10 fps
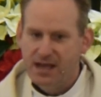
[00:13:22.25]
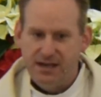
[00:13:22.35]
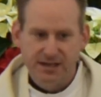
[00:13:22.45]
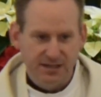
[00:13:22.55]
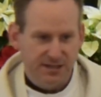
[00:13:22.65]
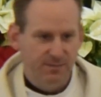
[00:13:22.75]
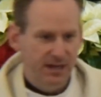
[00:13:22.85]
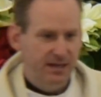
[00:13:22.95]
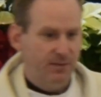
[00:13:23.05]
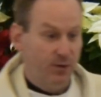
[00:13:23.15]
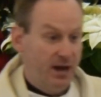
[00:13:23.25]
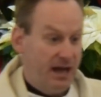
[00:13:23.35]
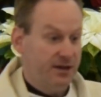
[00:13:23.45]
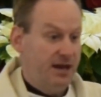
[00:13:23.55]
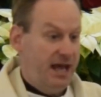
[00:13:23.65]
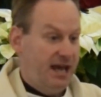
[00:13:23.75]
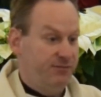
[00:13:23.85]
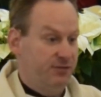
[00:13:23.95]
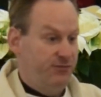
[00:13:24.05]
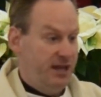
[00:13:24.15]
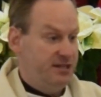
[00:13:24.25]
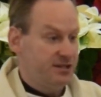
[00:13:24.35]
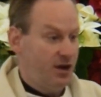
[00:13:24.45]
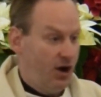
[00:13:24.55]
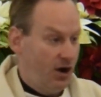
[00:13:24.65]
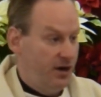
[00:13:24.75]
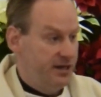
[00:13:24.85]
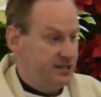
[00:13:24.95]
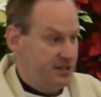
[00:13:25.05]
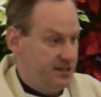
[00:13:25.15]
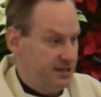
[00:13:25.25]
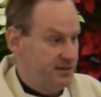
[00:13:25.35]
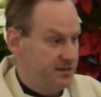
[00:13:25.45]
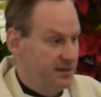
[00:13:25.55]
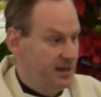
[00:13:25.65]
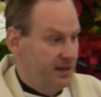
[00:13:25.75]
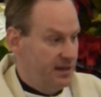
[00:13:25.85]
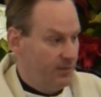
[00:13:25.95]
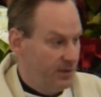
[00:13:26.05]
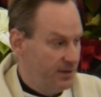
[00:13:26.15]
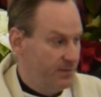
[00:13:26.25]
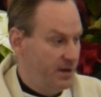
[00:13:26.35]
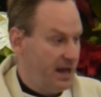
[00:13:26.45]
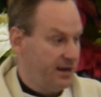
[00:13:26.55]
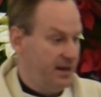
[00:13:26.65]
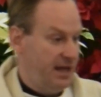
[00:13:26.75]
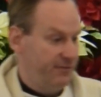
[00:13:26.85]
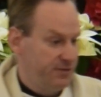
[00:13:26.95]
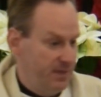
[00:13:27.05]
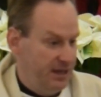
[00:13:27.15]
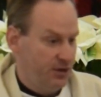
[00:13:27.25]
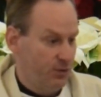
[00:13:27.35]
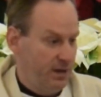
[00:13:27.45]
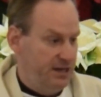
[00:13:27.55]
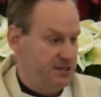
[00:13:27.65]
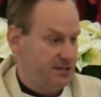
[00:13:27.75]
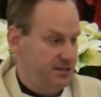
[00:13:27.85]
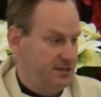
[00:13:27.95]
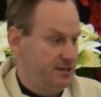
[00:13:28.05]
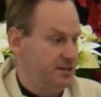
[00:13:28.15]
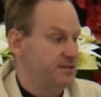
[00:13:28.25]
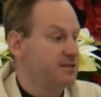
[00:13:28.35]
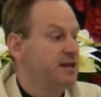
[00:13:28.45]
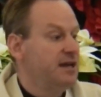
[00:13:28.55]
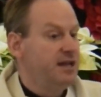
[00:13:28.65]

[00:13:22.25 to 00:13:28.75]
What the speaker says: It doesn't mean that we're not going to have to face hard decisions, that we're not going to have to make courageous decisions.